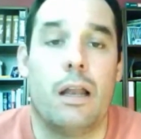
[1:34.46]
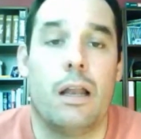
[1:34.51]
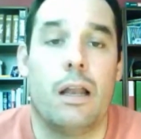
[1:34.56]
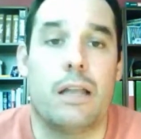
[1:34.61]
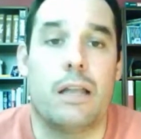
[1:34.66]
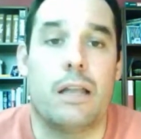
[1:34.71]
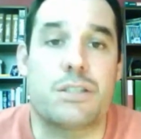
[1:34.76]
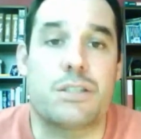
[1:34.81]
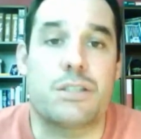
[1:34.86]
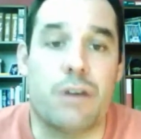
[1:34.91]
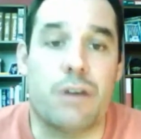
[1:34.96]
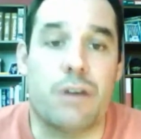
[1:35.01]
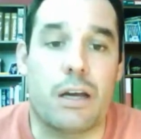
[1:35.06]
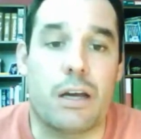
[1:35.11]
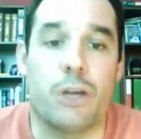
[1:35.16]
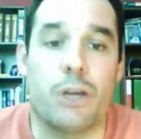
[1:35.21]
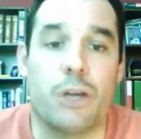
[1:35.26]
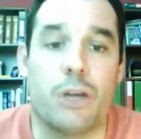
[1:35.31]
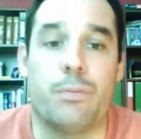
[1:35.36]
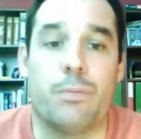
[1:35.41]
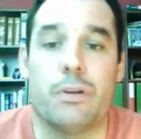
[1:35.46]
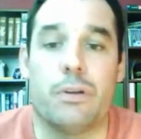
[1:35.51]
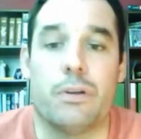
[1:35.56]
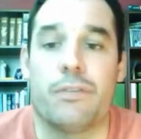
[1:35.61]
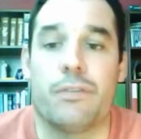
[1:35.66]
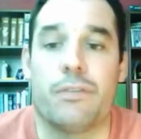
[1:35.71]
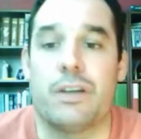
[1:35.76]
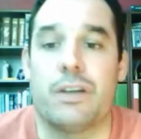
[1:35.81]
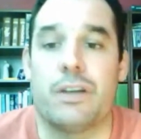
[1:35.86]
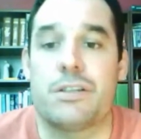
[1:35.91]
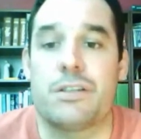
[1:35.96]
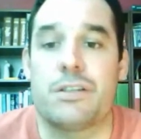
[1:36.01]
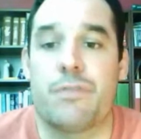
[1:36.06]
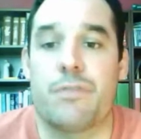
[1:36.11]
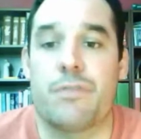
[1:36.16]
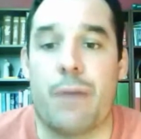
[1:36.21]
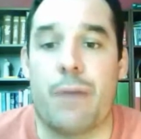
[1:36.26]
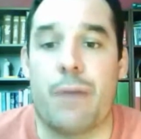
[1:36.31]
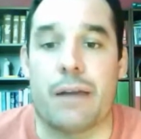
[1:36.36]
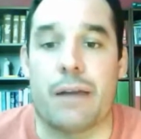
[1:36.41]
Let's try a couple of each for
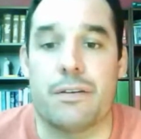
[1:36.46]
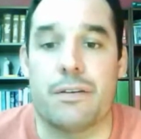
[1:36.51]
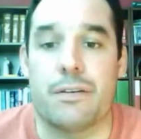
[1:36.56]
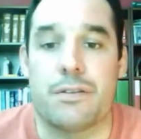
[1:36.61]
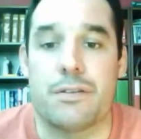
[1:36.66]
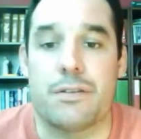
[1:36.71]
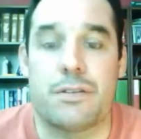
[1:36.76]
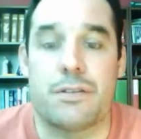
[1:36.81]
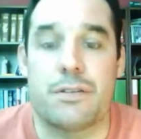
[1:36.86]
practice.